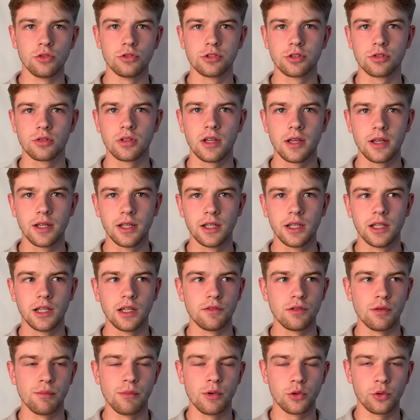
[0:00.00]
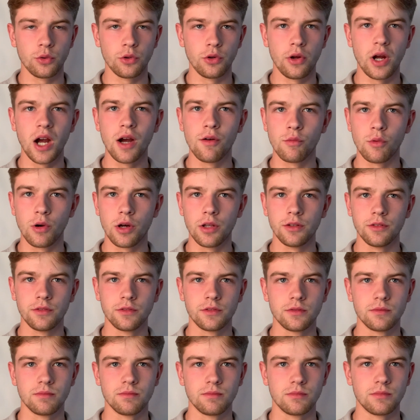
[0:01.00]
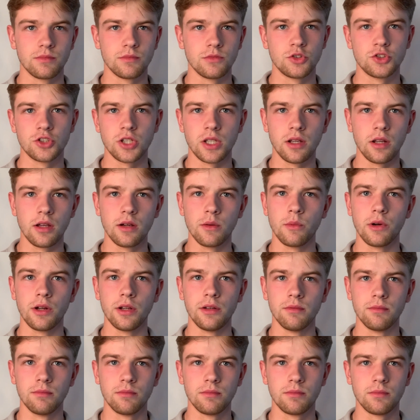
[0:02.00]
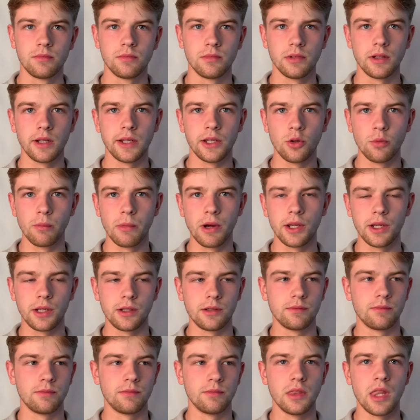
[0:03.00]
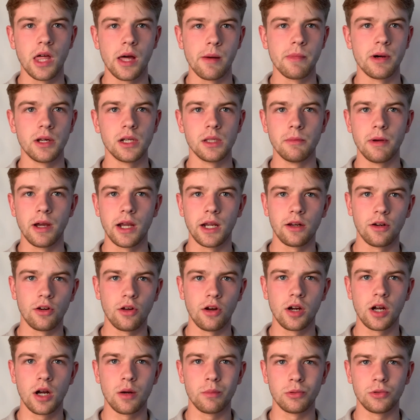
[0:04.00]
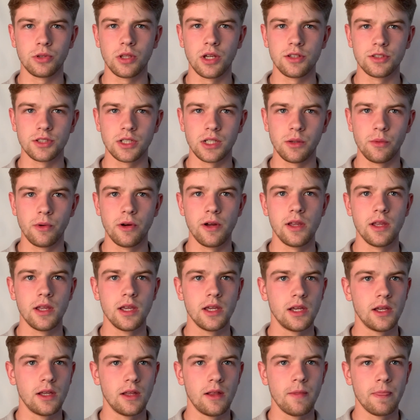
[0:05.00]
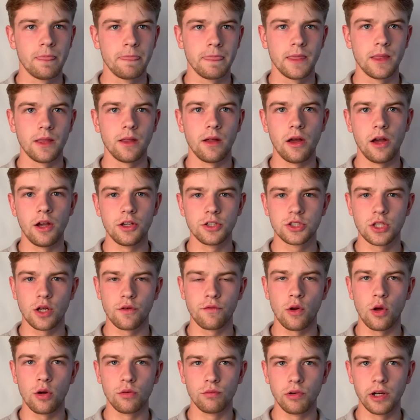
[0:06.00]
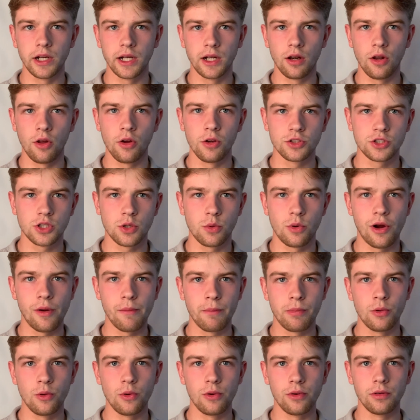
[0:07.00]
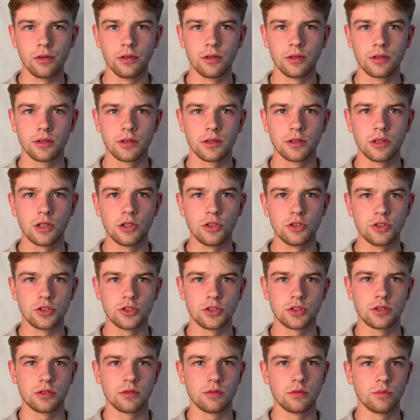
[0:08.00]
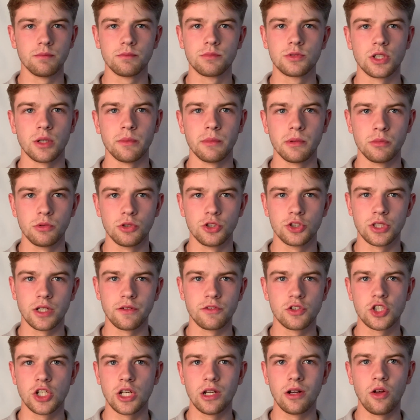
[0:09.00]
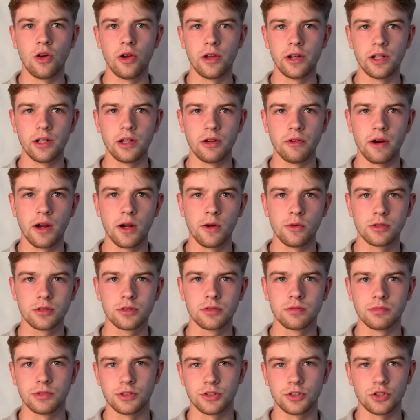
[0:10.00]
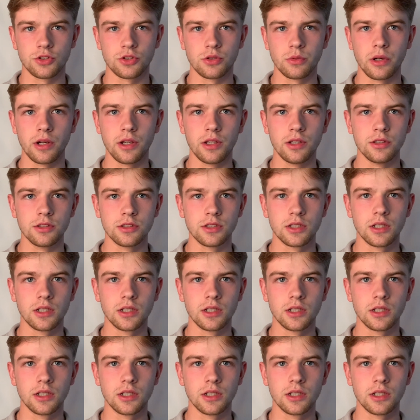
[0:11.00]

If your model don't have one, send her one, and you'll make that money back in like a couple of days anyway. Stuff like ring lights quite important, because some people just have shit lying in their house. It's just the way it is.